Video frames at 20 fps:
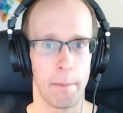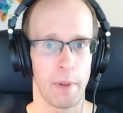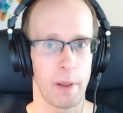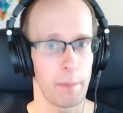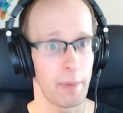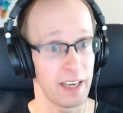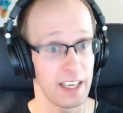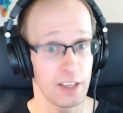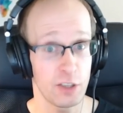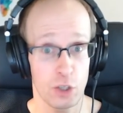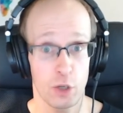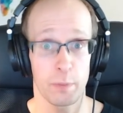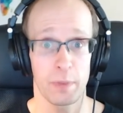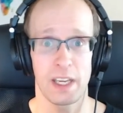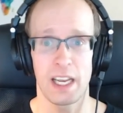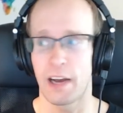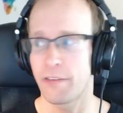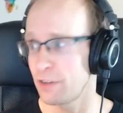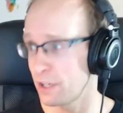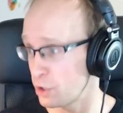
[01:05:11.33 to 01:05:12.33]
But it should be
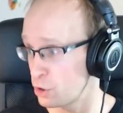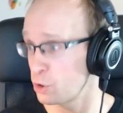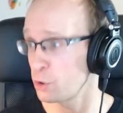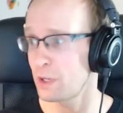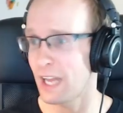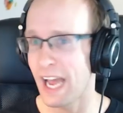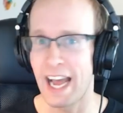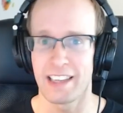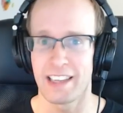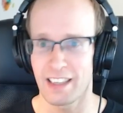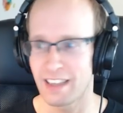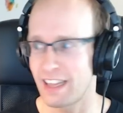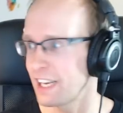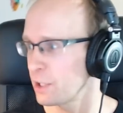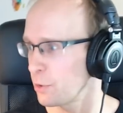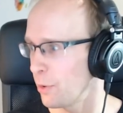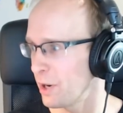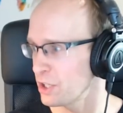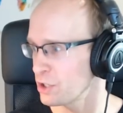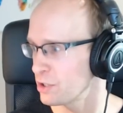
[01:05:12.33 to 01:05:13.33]
enough, and it should answer that
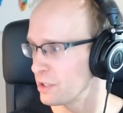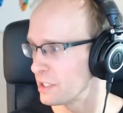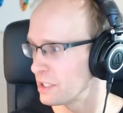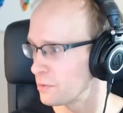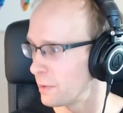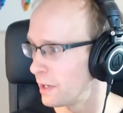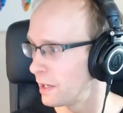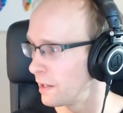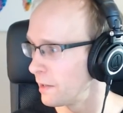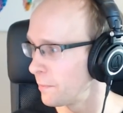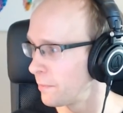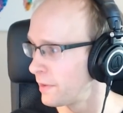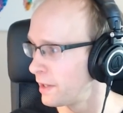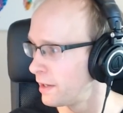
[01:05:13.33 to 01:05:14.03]
question as well.